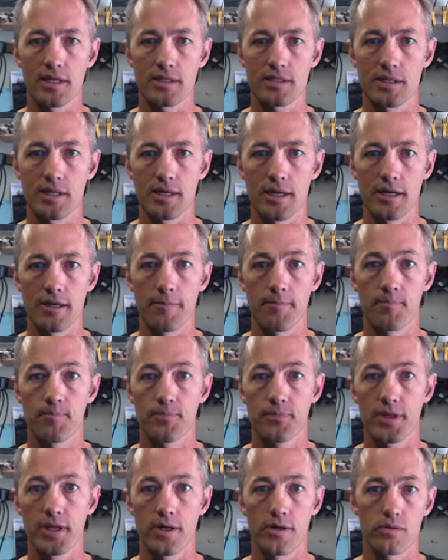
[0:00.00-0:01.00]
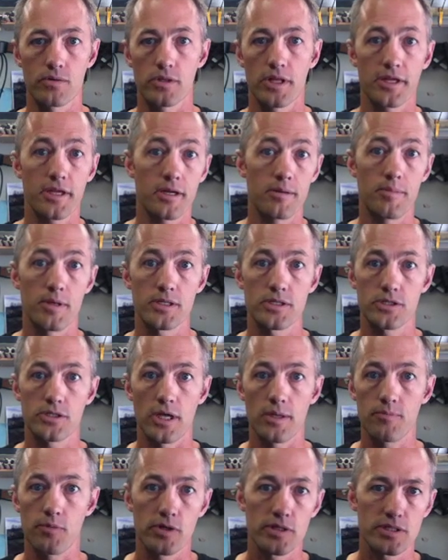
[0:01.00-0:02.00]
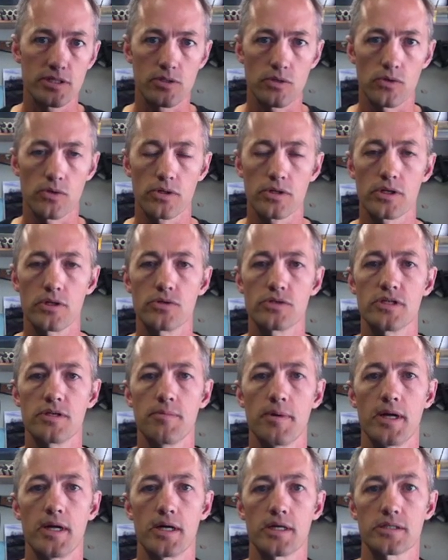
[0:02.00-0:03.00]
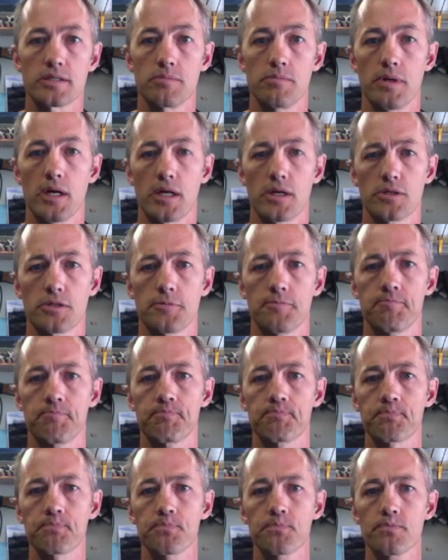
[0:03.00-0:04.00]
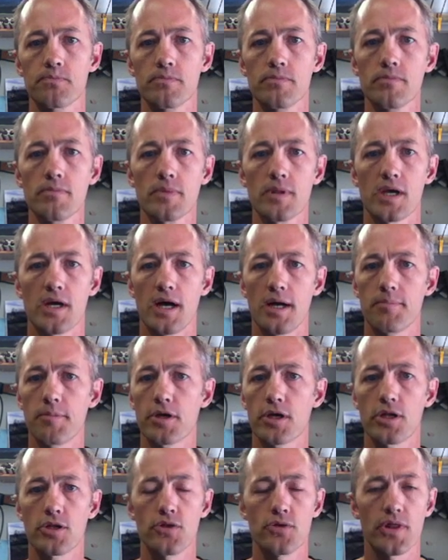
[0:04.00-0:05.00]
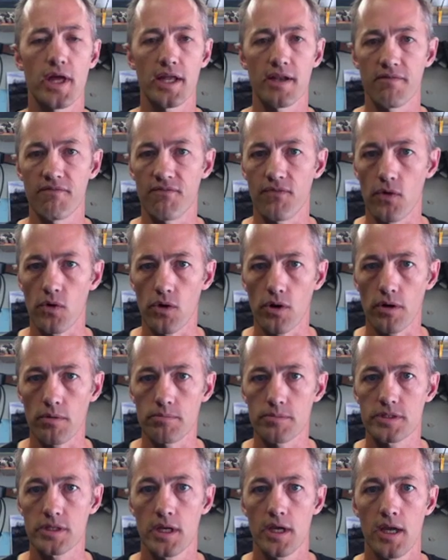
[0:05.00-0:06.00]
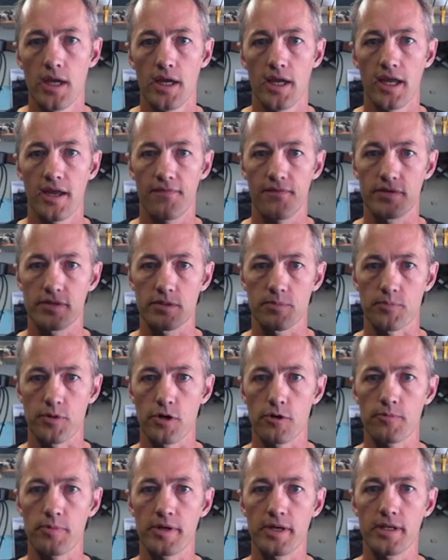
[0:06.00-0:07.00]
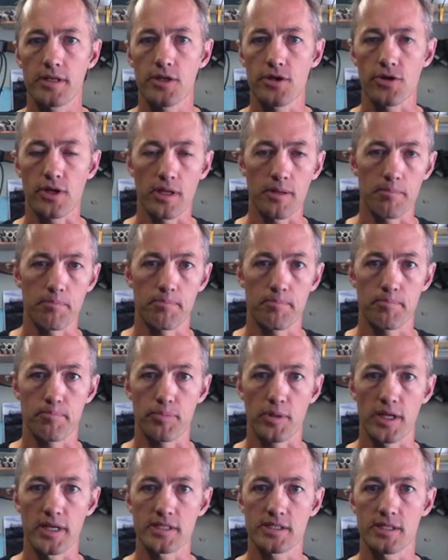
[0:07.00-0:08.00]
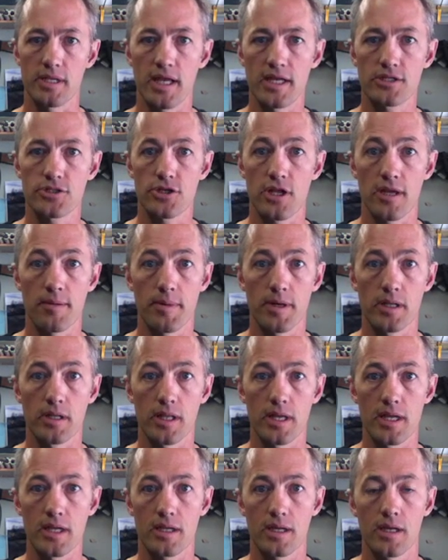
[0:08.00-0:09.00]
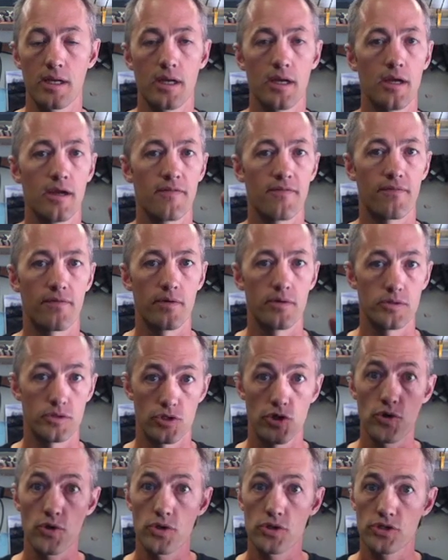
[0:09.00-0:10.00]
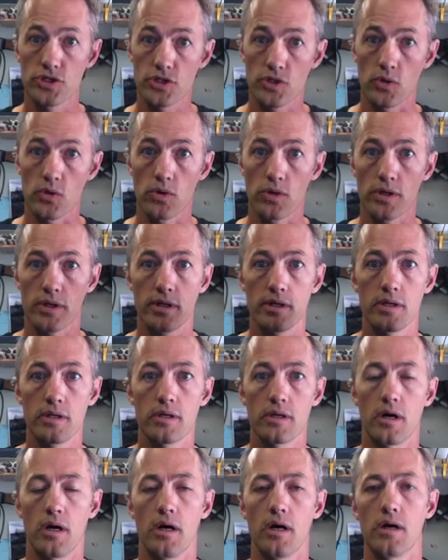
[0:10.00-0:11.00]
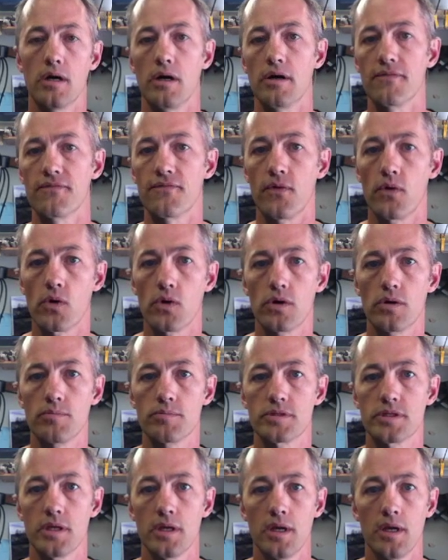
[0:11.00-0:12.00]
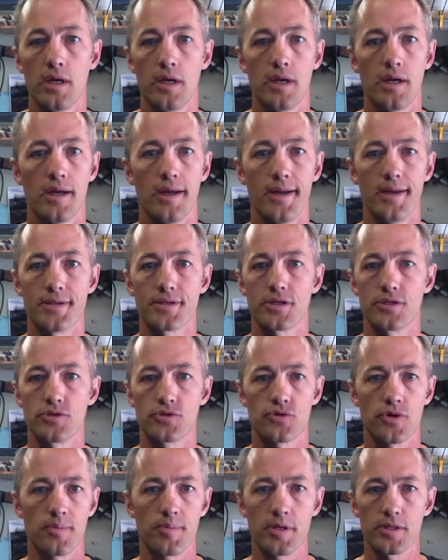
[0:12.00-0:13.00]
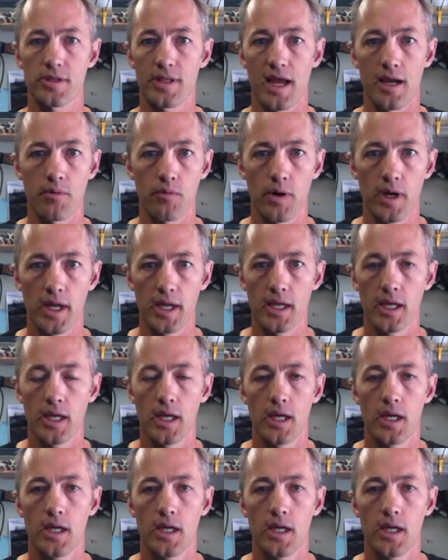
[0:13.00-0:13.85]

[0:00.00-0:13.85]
that, you know, click on my Shapeways store, go see my awesome models. You can do that in forums. If it's appropriate, you can place an HTML link to your store on forums and contribute that way.